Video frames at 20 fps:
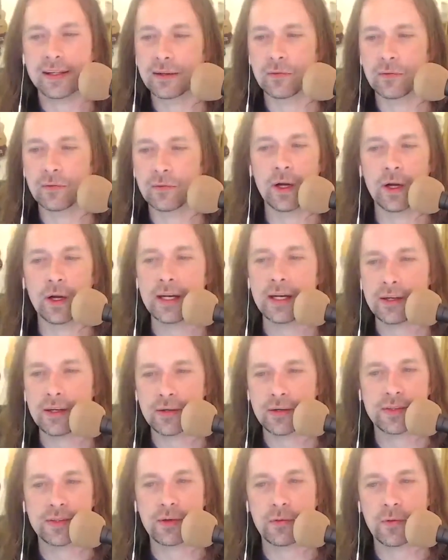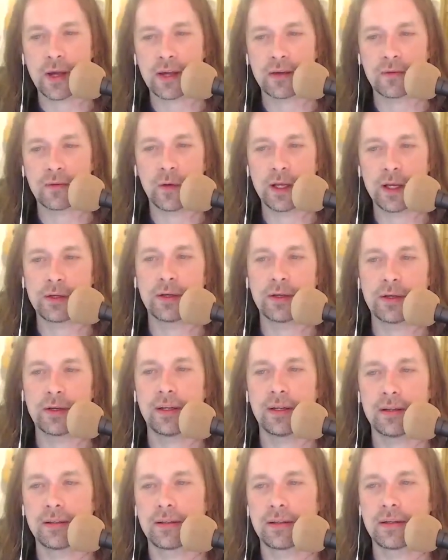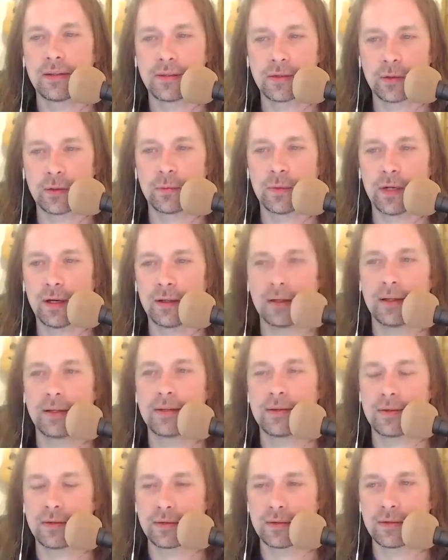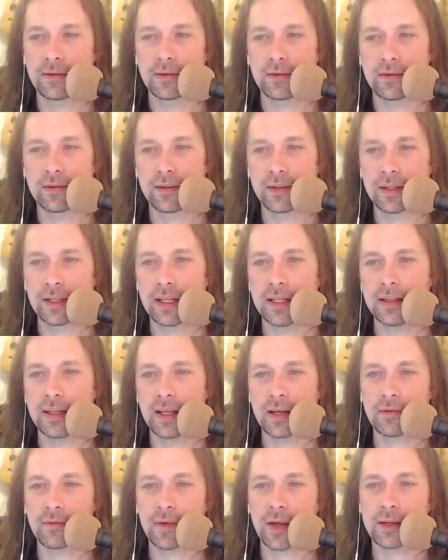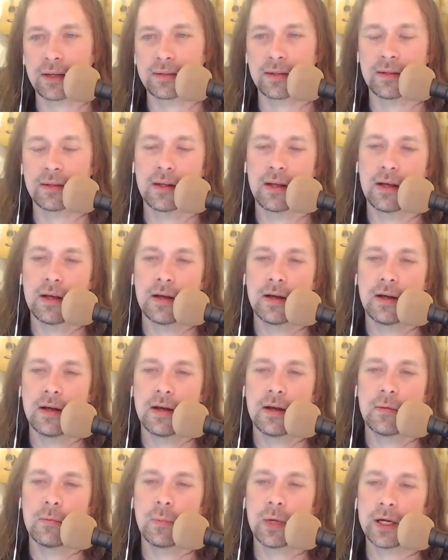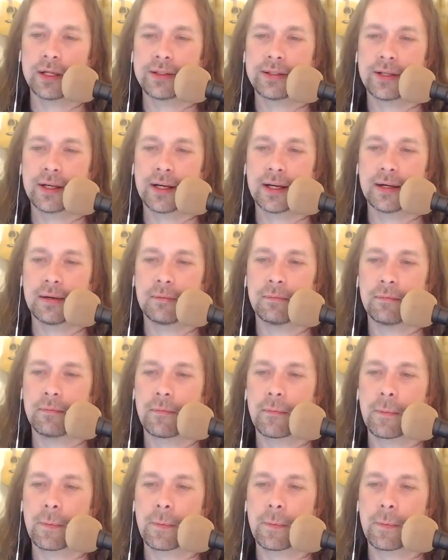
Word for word: what an interesting way if we could consume knowledge in that fashion. But um,